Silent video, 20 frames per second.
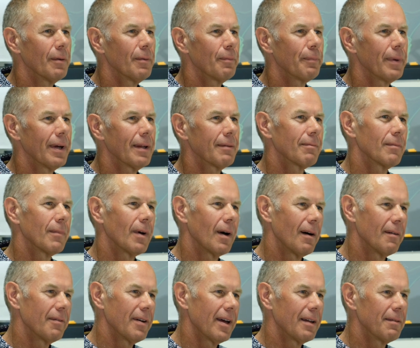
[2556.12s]
But
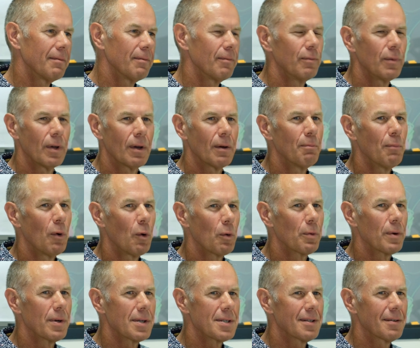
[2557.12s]
I've had more
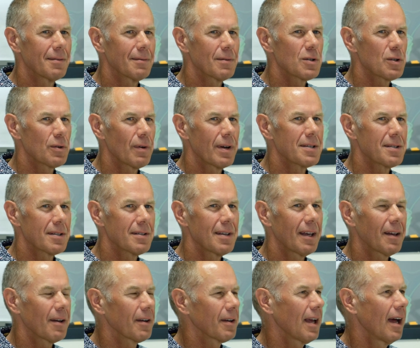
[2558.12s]
recent stress
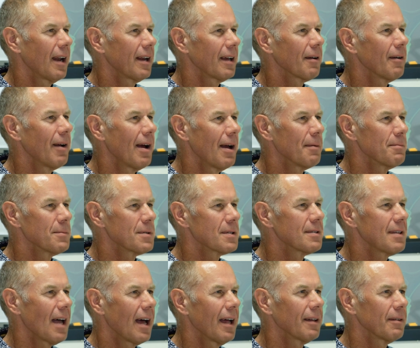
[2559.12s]
echocardiograms
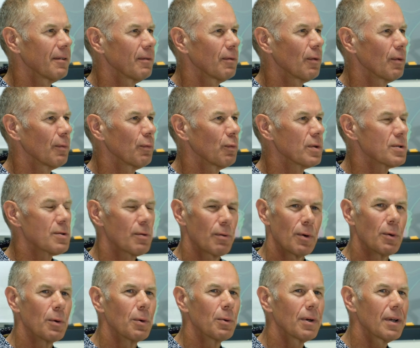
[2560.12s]
done, which are
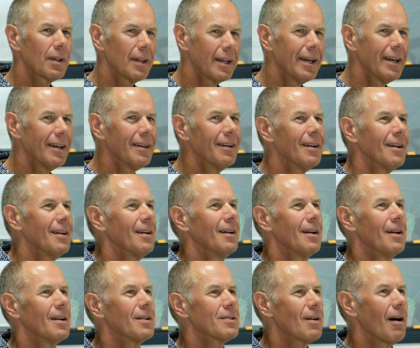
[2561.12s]
all clear. Yep.
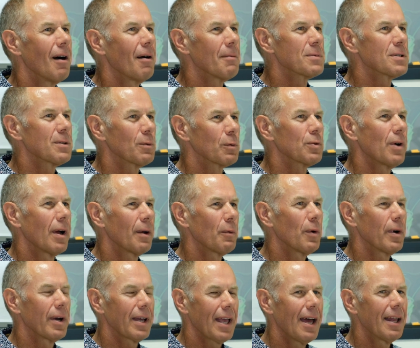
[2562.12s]
So I'm still trying to
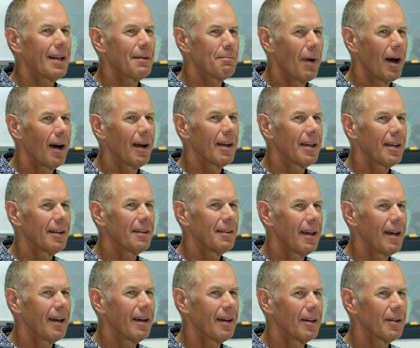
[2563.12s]
work out in my head
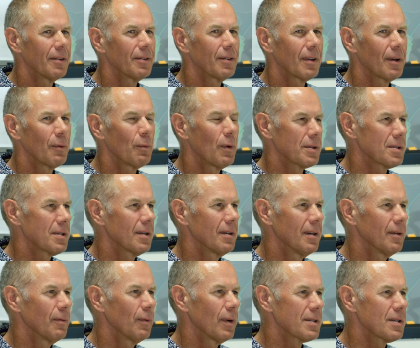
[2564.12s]
now, what's
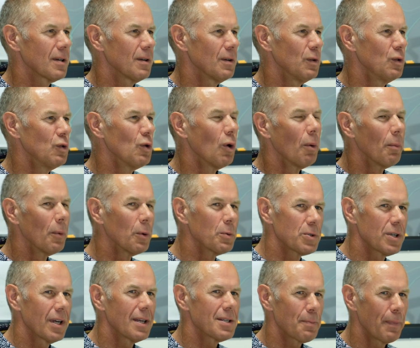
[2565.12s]
a normal
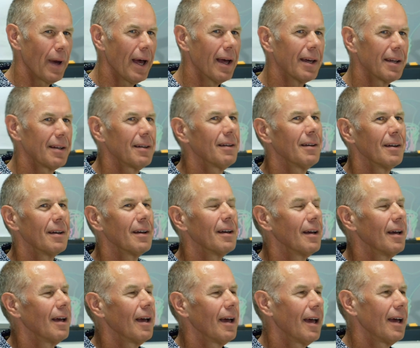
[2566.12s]
chest pain,
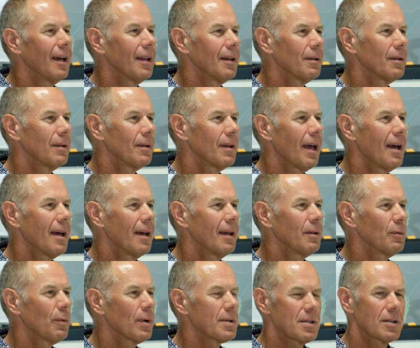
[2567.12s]

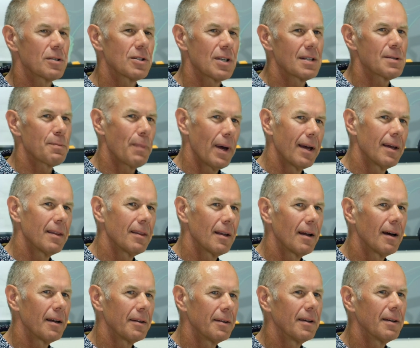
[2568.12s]
and what's a chest pain that
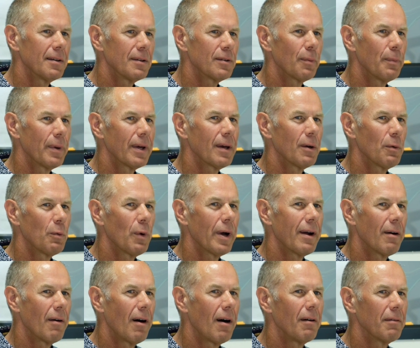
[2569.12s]
I need to be
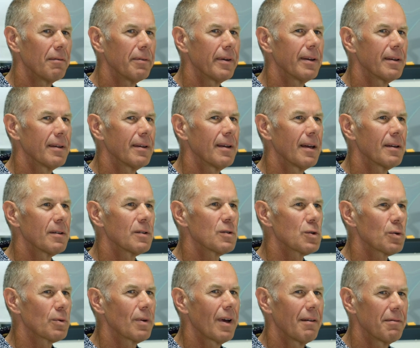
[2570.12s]
aware of and
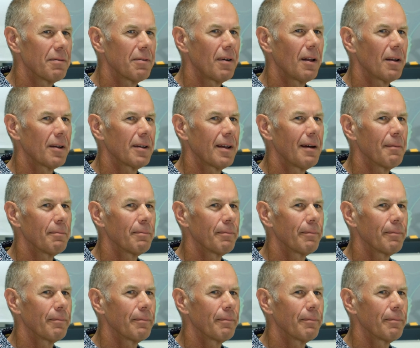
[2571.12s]
should have followed up.